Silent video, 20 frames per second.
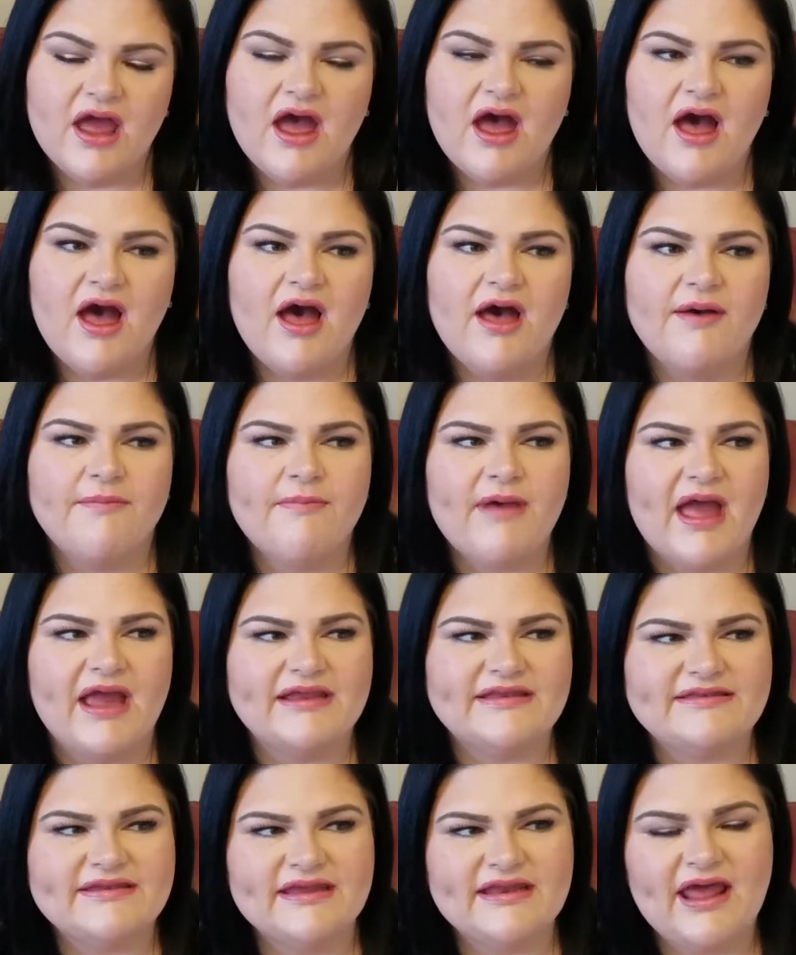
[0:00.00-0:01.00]
I
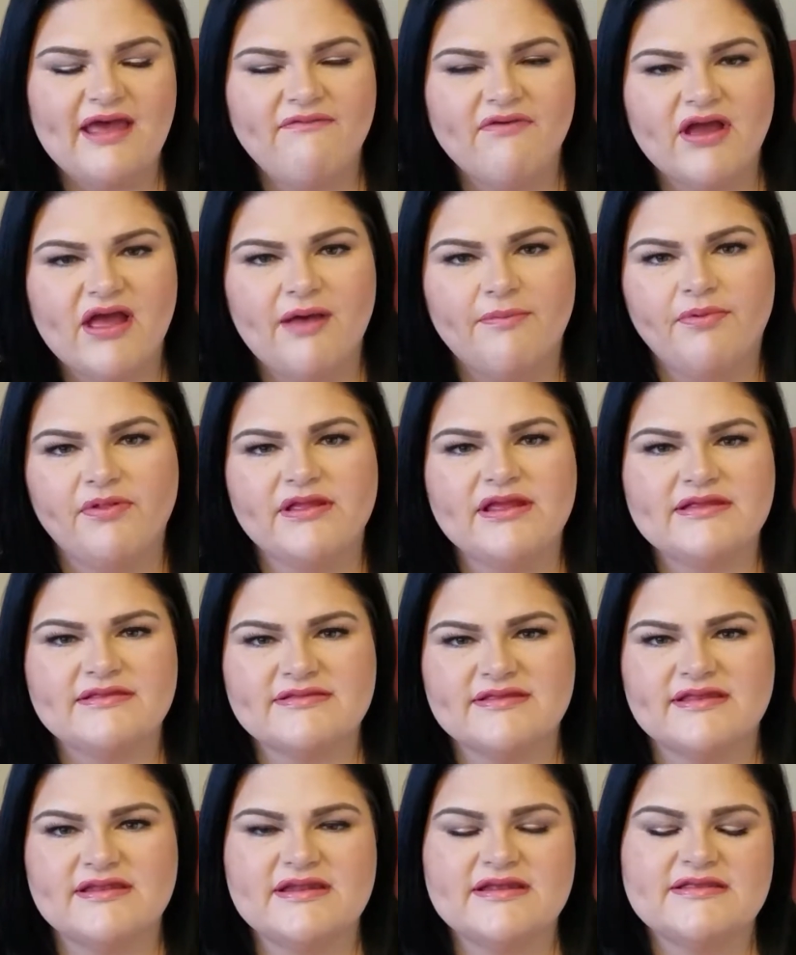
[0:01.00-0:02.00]
did have a couple
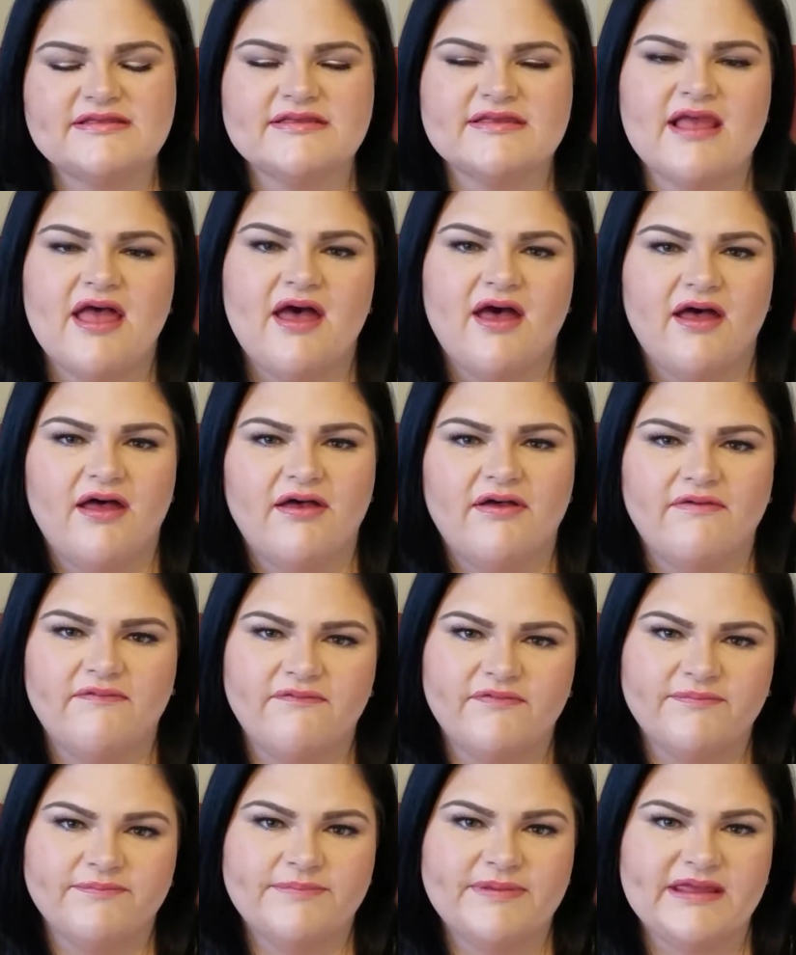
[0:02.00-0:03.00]
incidents
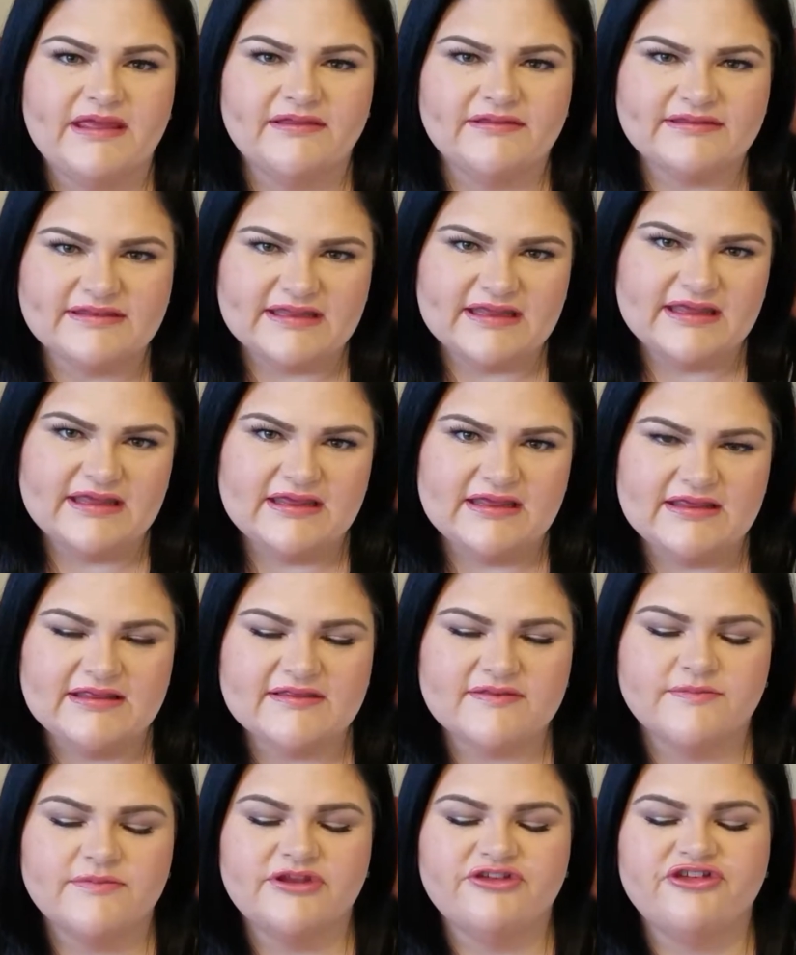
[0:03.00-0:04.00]
of
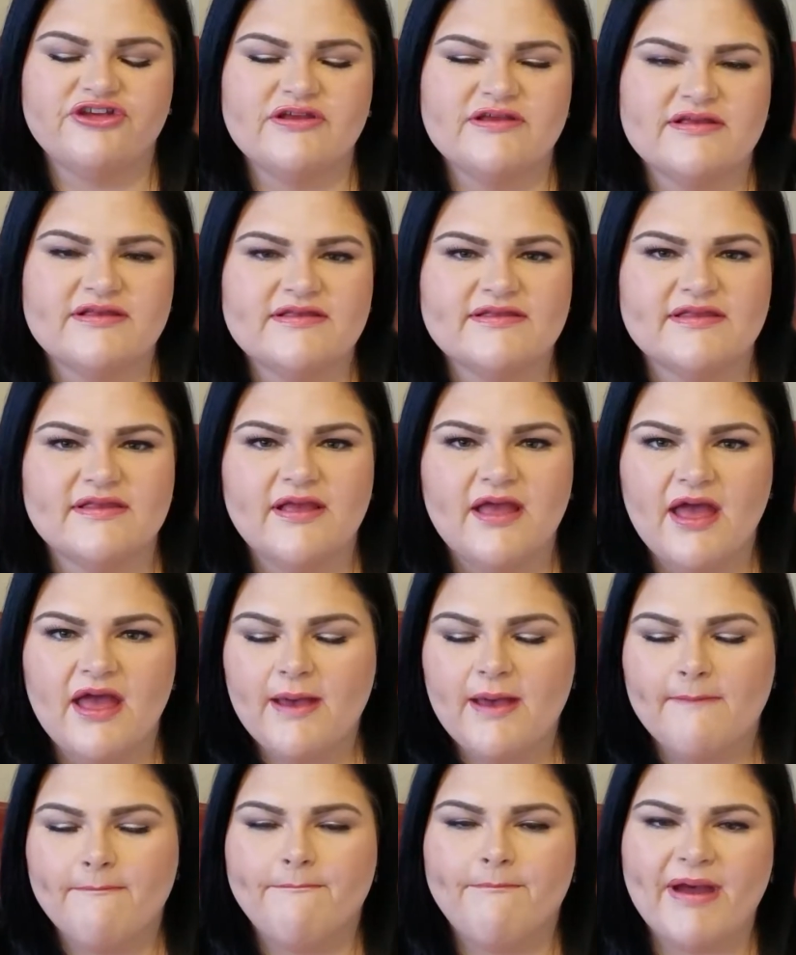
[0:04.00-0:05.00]
BLTs, which is
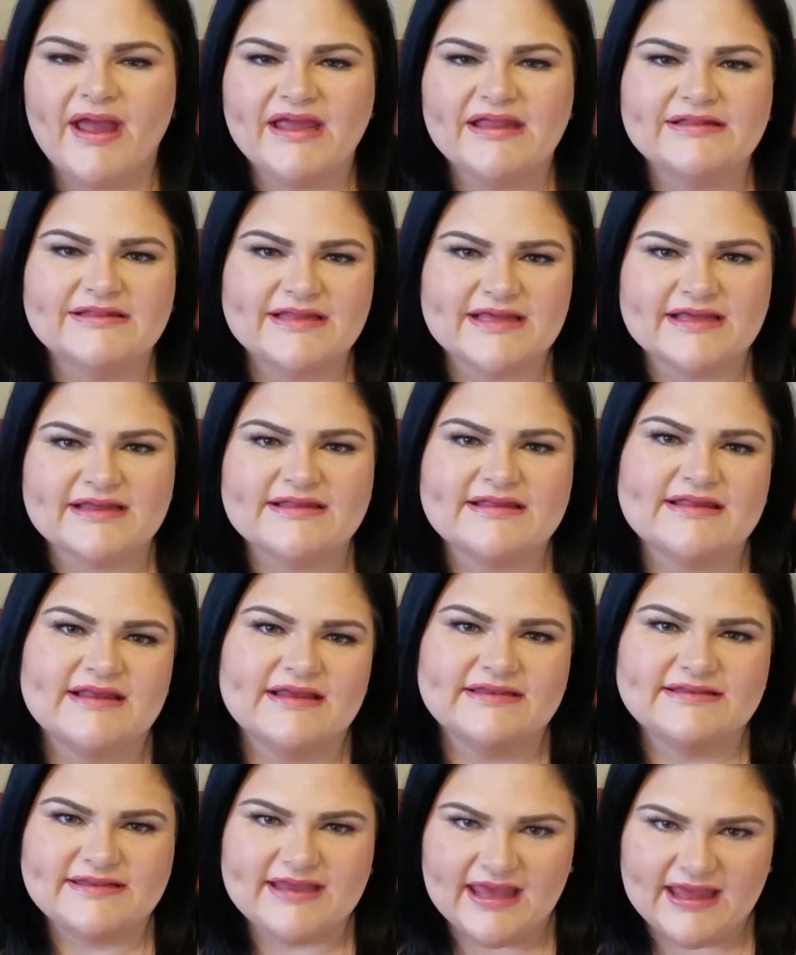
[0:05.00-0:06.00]
bite licks
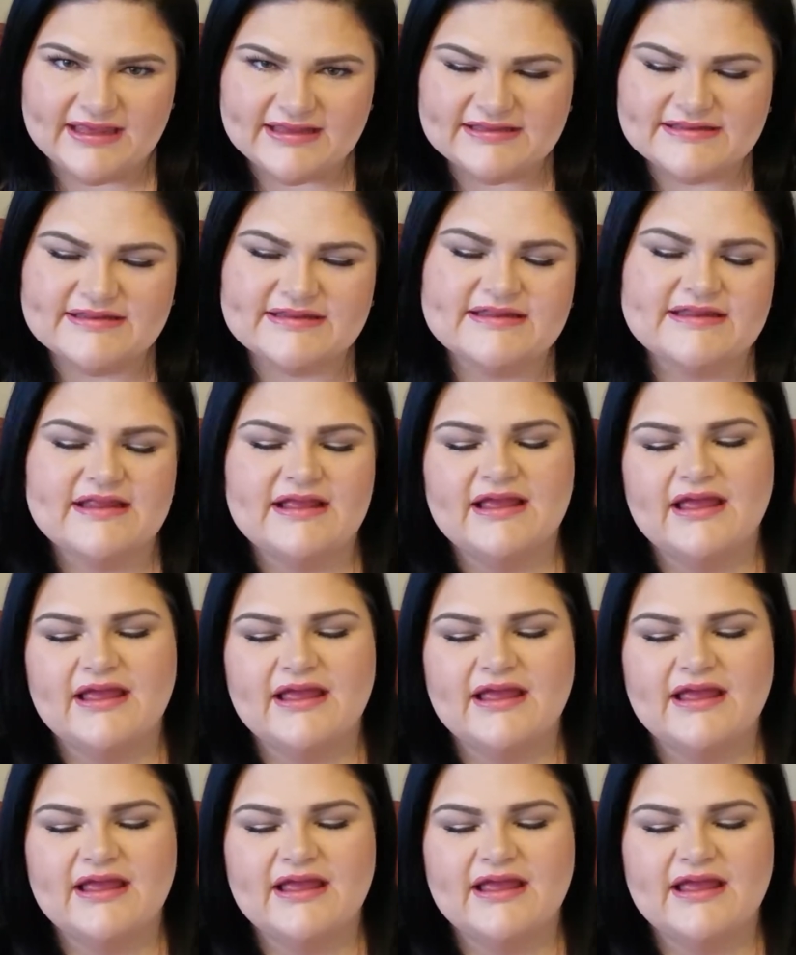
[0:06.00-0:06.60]
tastes.